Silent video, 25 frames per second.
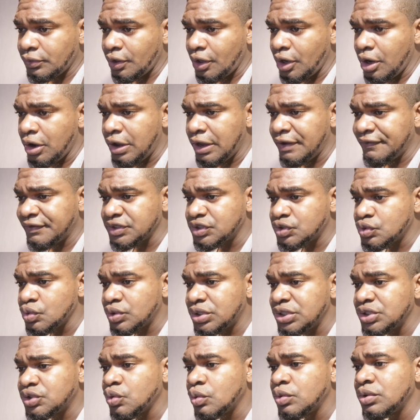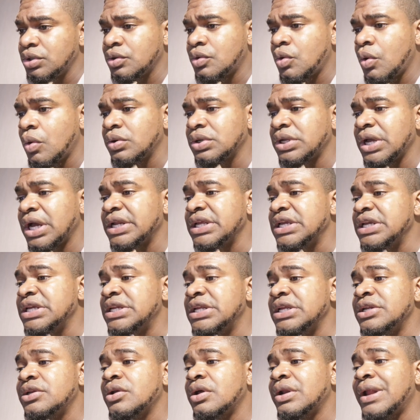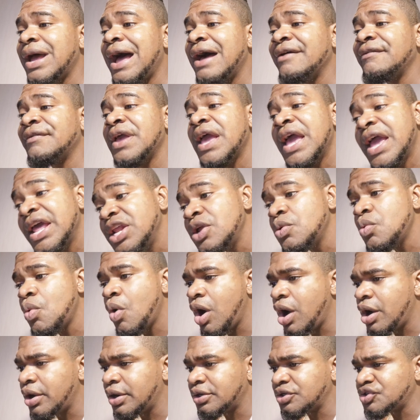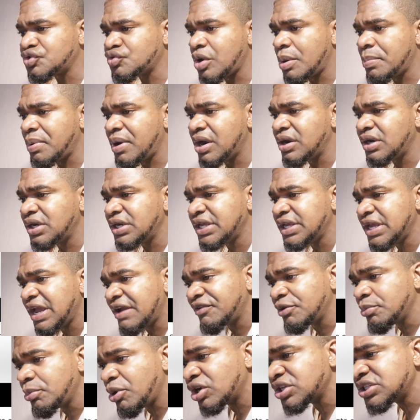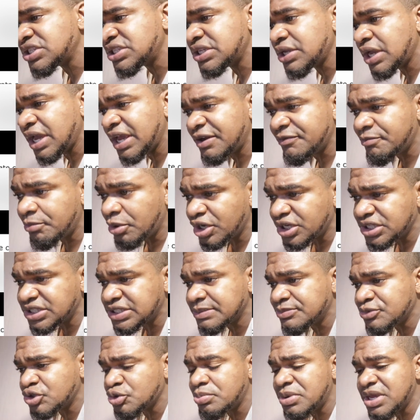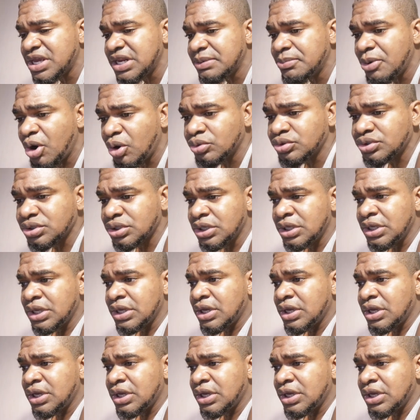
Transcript: However, Suki told the court that he did not have anyone. So apparently everybody everybody seemed to bail him out.